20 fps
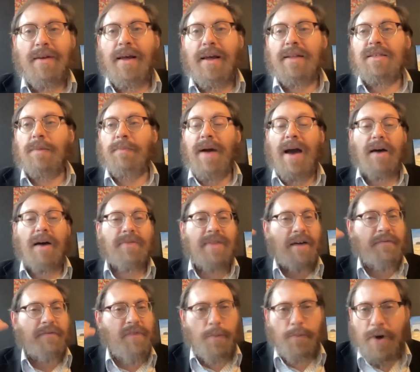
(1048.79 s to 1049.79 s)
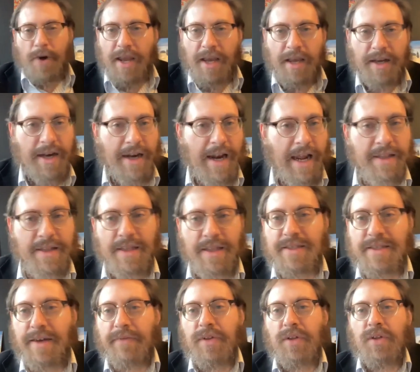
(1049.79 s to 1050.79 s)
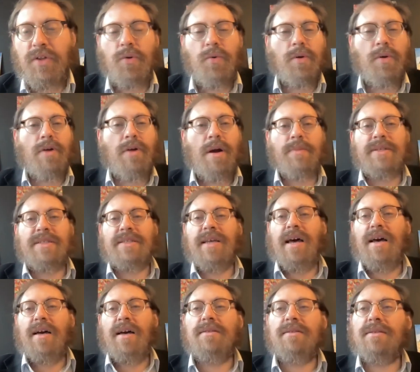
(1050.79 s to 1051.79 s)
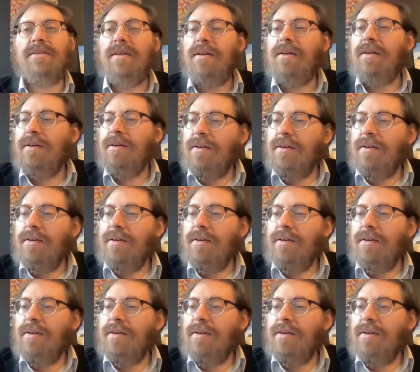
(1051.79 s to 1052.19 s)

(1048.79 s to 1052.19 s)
It's about that Fabrengen in 1972, where the Rebbe says,